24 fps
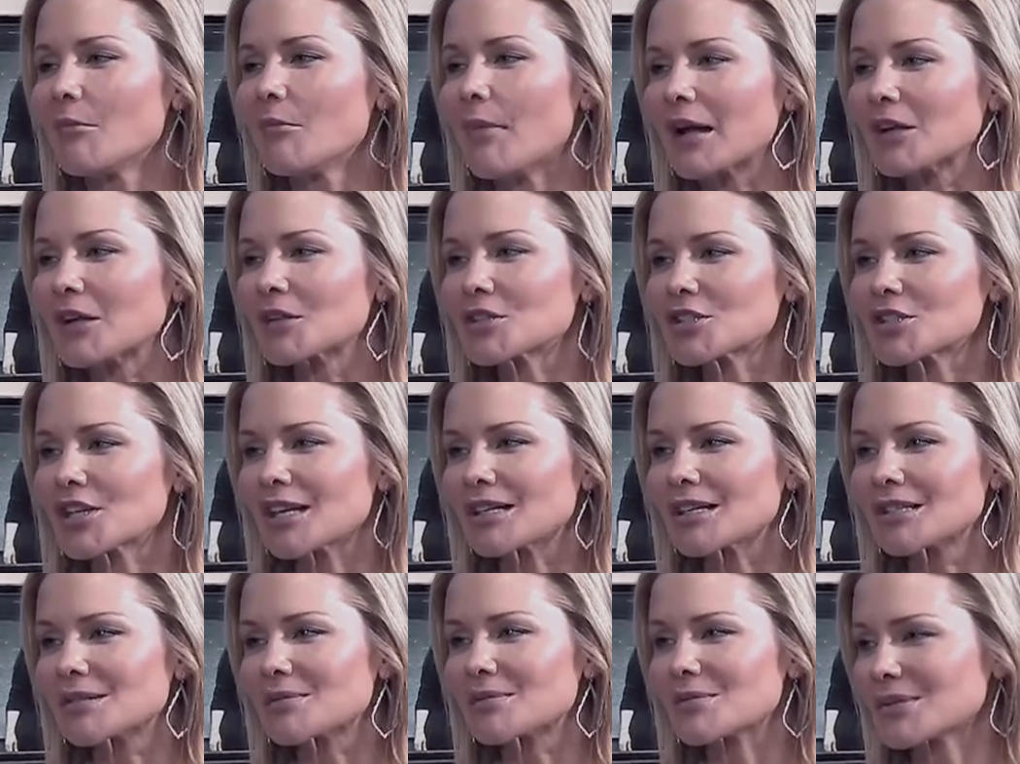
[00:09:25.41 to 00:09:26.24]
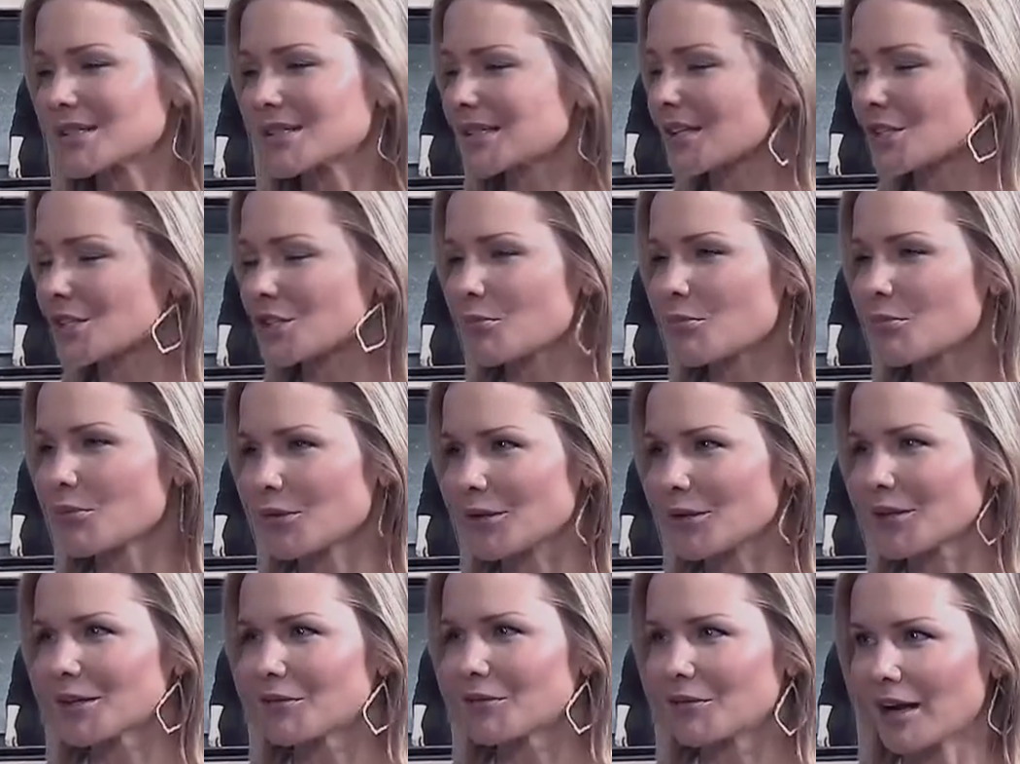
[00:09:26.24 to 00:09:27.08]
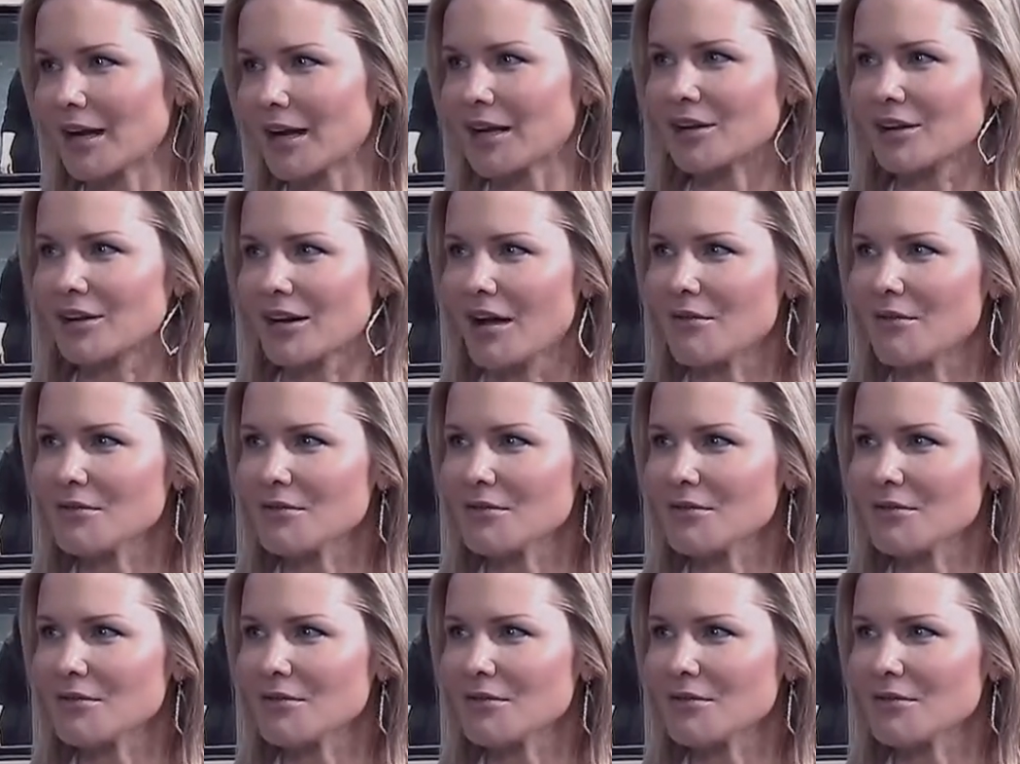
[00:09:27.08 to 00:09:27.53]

Michael Jacobs was such a brilliant writer.